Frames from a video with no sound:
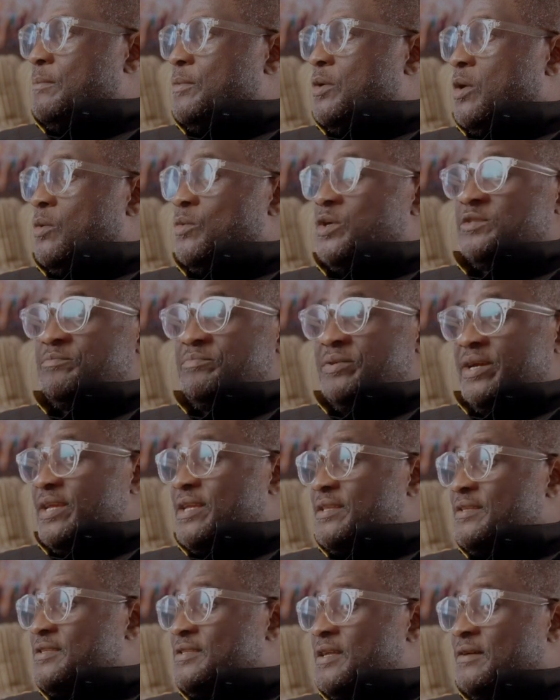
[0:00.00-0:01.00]
always
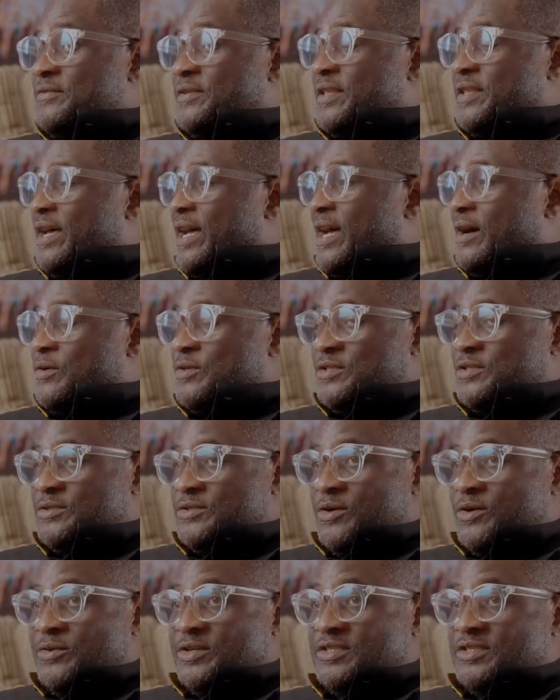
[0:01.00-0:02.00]
breaking stuff in the
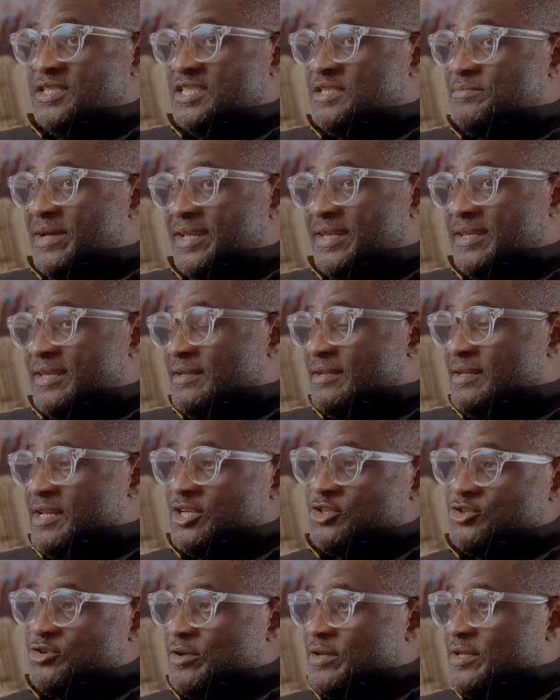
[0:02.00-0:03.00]
house, always dismantling
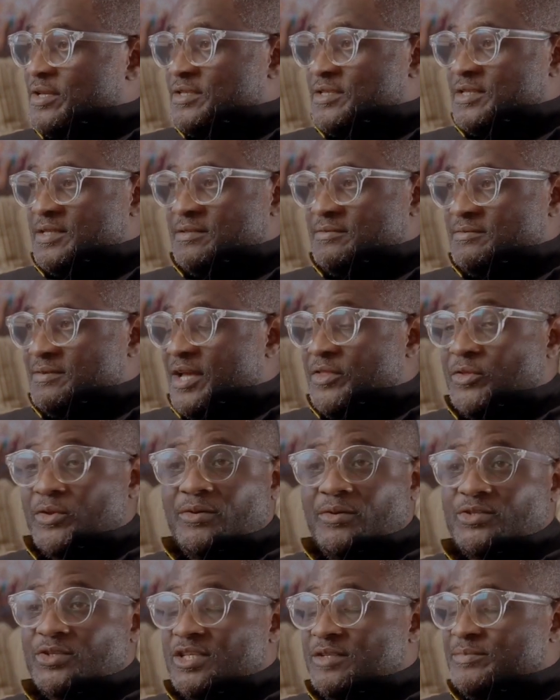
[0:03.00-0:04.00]
electronics, and I thought
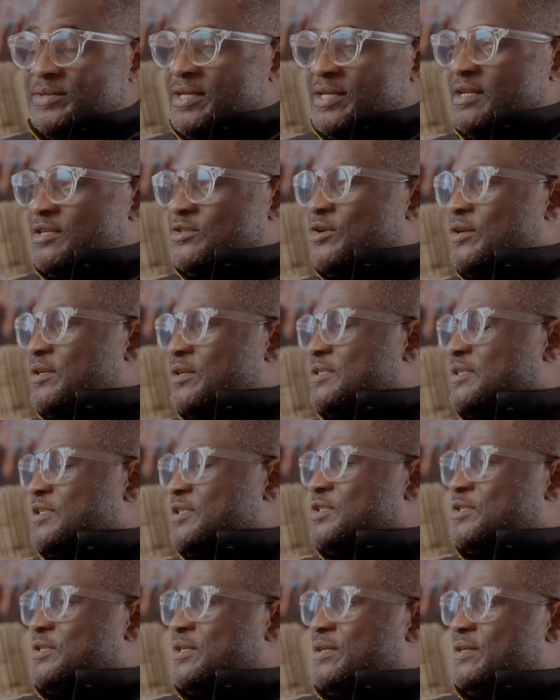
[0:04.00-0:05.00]
I was going to be an electronics
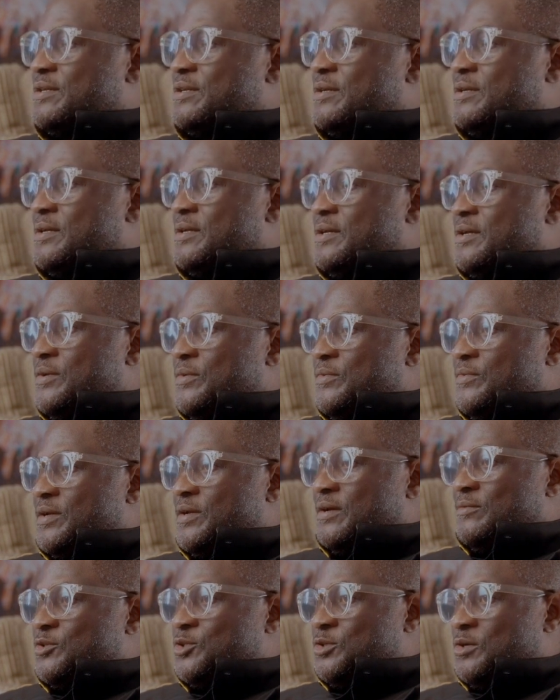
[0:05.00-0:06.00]
engineer when
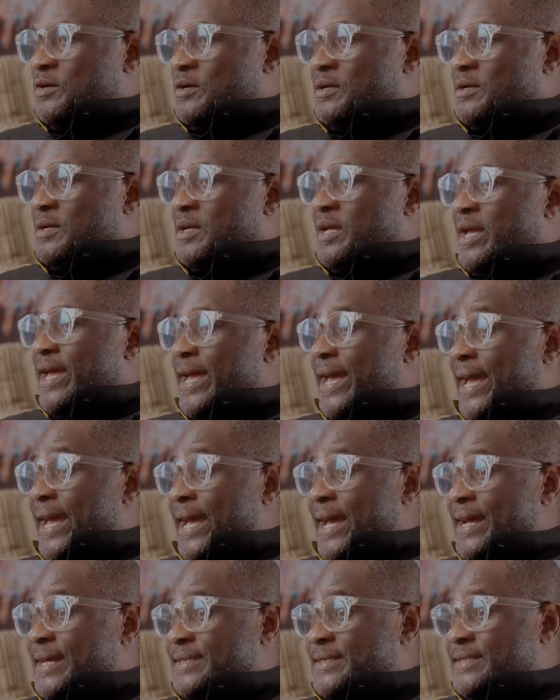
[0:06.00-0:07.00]
I was young.
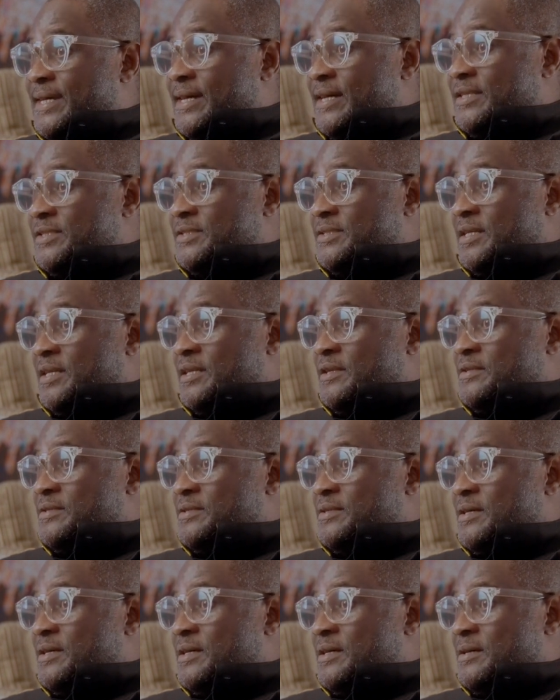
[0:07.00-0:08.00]
And I
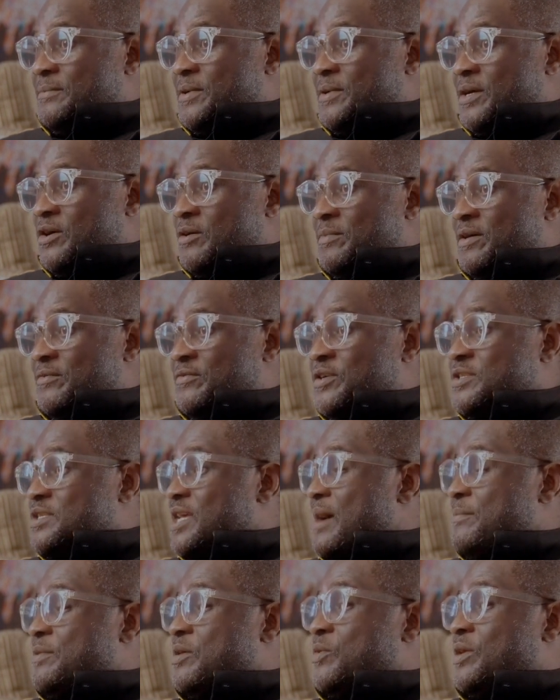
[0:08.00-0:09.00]
got my first
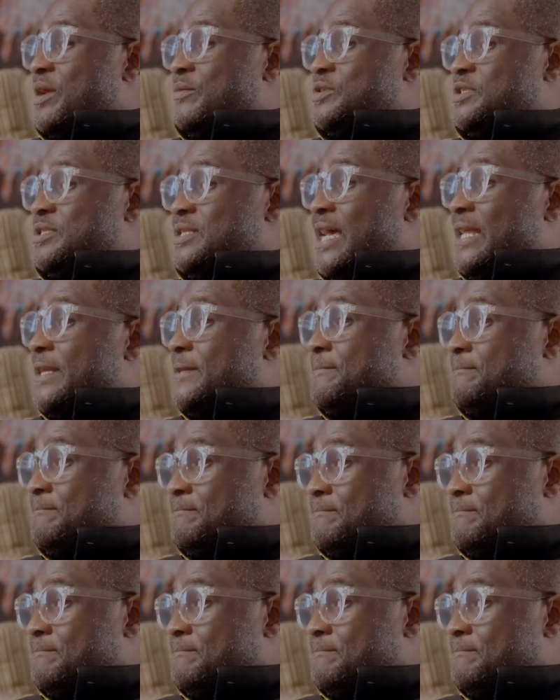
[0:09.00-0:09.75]
camera when I was 10.